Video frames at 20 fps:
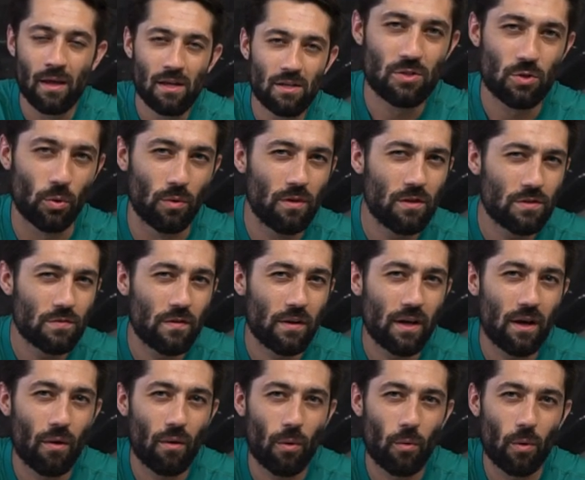So in this
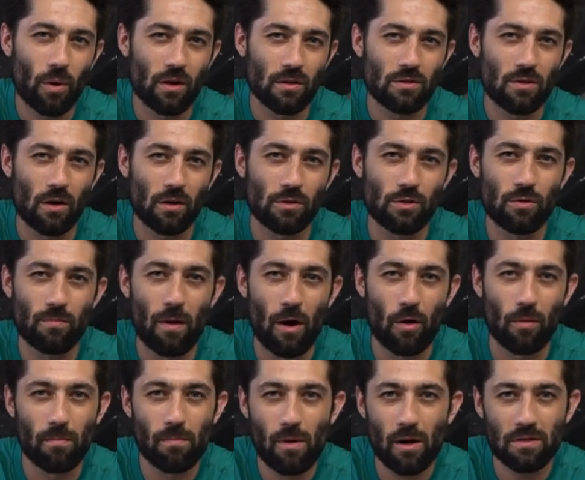video, I want to talk to you
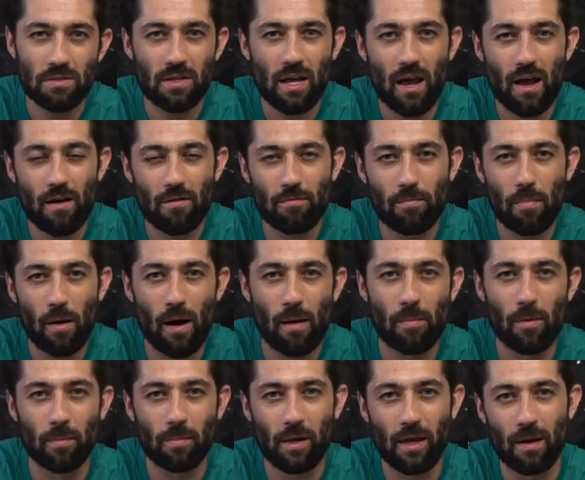about must-have
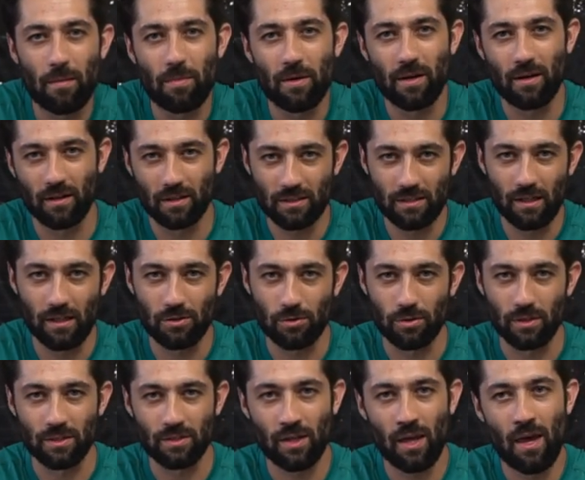pop-up camping
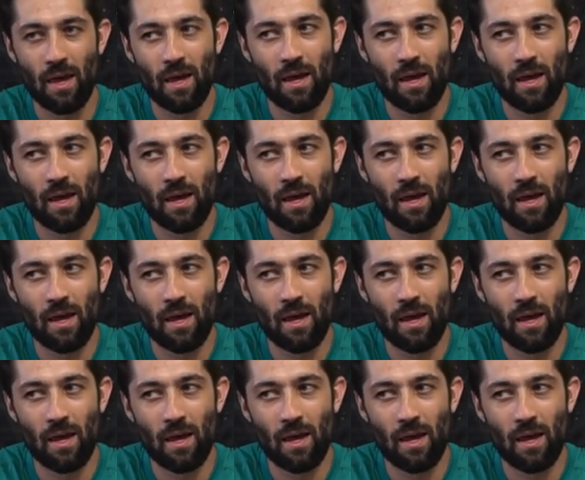accessories.